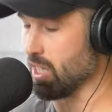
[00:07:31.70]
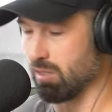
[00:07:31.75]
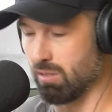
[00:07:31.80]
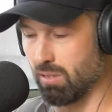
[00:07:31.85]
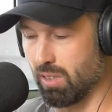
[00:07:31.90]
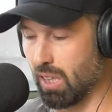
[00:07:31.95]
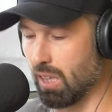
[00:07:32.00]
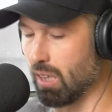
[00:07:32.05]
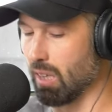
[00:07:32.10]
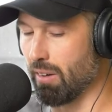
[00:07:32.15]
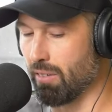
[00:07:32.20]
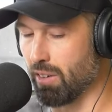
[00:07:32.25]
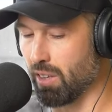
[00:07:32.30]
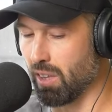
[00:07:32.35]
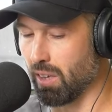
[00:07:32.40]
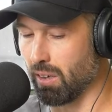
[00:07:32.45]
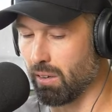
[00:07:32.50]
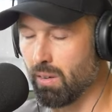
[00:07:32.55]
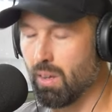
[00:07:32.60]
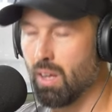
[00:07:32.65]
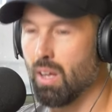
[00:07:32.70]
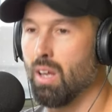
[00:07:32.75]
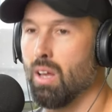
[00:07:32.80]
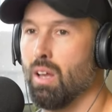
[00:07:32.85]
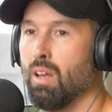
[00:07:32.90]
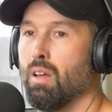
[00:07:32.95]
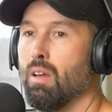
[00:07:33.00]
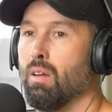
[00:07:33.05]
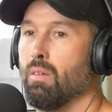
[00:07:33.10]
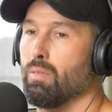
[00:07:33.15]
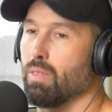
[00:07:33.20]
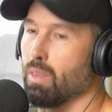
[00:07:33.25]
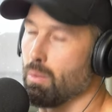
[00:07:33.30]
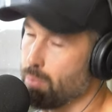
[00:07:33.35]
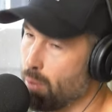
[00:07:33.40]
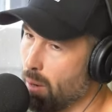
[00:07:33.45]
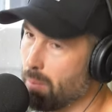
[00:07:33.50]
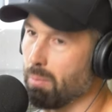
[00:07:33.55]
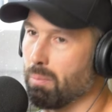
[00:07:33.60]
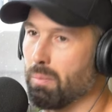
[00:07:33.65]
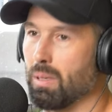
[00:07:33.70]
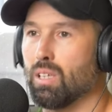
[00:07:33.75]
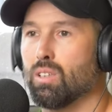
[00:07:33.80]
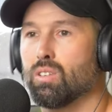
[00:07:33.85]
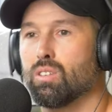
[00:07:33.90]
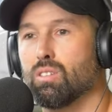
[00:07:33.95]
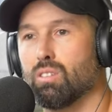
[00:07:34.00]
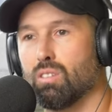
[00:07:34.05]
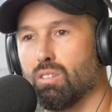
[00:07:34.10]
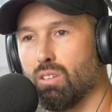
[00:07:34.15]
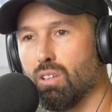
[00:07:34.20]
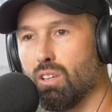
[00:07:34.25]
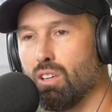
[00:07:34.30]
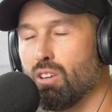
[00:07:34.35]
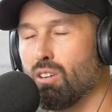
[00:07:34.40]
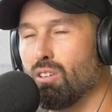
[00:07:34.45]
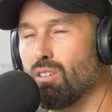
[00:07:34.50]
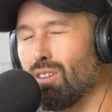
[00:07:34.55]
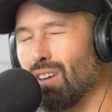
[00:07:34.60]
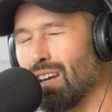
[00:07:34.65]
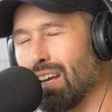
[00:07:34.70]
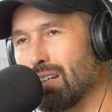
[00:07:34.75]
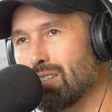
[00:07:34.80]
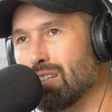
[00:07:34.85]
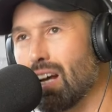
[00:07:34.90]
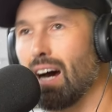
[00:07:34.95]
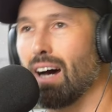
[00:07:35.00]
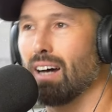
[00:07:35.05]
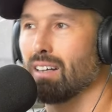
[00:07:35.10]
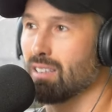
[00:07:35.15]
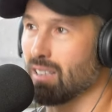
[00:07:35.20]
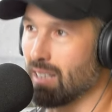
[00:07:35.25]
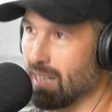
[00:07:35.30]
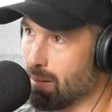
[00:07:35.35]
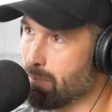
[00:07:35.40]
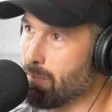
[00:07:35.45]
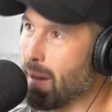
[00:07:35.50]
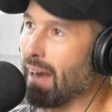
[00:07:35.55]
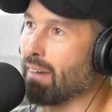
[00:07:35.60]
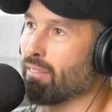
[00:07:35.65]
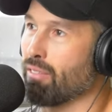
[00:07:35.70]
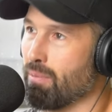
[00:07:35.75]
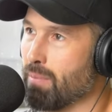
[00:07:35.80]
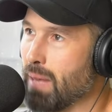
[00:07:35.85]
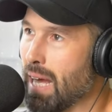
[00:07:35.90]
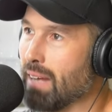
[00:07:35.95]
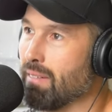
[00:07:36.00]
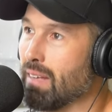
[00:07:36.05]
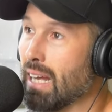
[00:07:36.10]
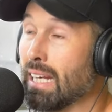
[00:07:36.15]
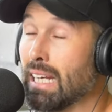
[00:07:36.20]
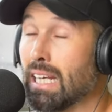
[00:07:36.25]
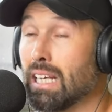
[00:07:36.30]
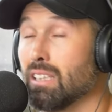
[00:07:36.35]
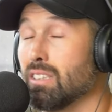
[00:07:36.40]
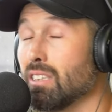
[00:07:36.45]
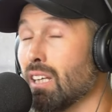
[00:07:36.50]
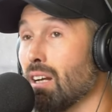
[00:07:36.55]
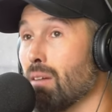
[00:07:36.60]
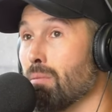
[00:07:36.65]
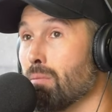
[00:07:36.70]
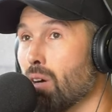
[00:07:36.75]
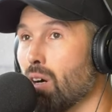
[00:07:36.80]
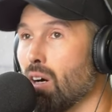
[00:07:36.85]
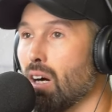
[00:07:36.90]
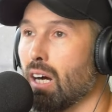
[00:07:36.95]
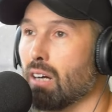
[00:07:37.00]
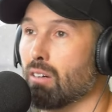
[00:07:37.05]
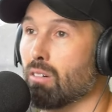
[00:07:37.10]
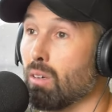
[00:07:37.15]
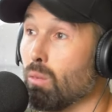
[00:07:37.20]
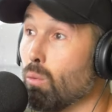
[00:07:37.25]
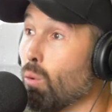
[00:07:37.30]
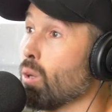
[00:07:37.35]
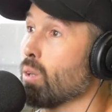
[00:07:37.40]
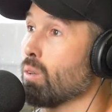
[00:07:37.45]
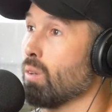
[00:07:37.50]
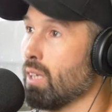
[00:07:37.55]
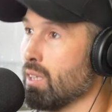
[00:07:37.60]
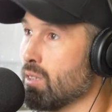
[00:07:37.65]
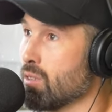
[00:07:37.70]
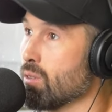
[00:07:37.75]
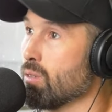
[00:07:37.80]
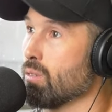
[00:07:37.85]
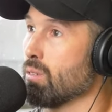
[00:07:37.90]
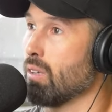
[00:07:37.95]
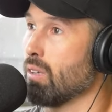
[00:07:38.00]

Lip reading: Just kill everything. The problem is, it's hard to come back from that. And he said, I'm not hungry. What do I do?